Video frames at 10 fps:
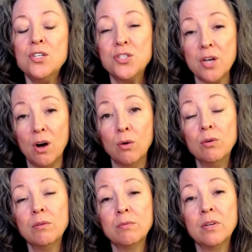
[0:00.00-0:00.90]

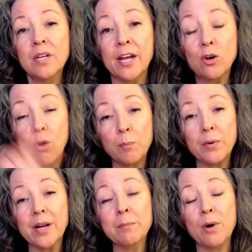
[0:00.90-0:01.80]
So
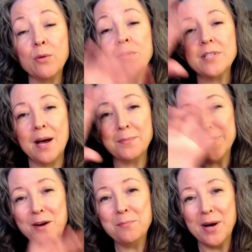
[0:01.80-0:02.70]
incorporating both top
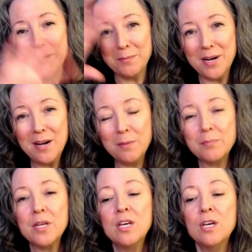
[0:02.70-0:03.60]
down, bottom
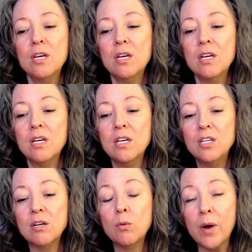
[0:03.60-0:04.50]
up,
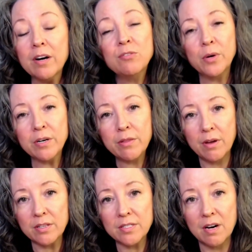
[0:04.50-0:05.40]
you're aware of what your
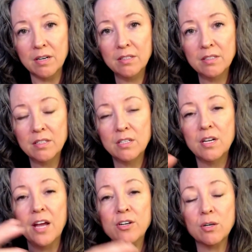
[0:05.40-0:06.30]
thoughts are
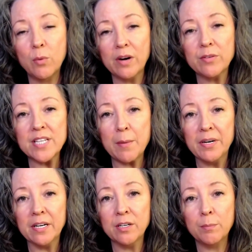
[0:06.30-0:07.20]
and you're aware of what's
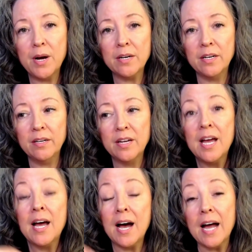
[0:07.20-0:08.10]
happening in your body.
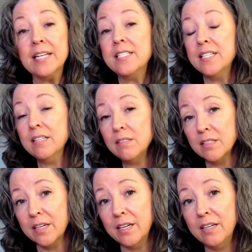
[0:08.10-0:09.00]

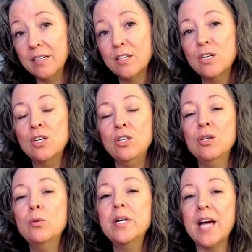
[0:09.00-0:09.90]
Ideally,
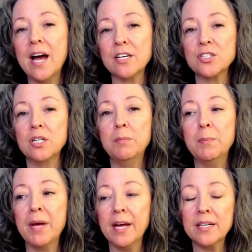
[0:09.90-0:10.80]
you would actually be
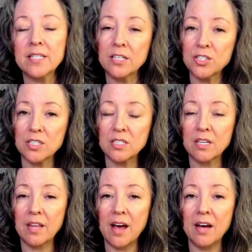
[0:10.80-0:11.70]
paying attention
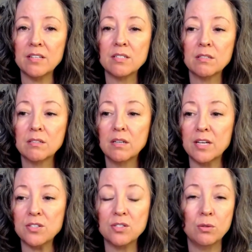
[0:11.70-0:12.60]
to that
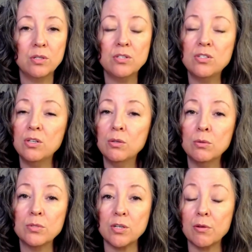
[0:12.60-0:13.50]
as soon as
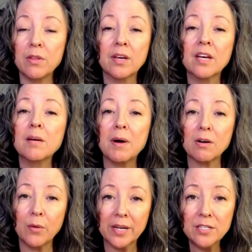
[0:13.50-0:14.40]
you start thinking about
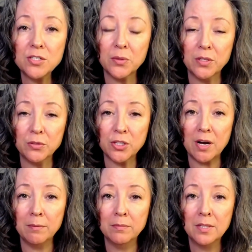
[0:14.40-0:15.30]
going into a new
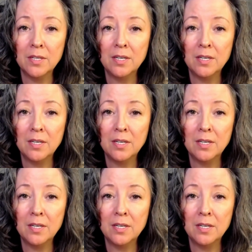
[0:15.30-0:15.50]
job.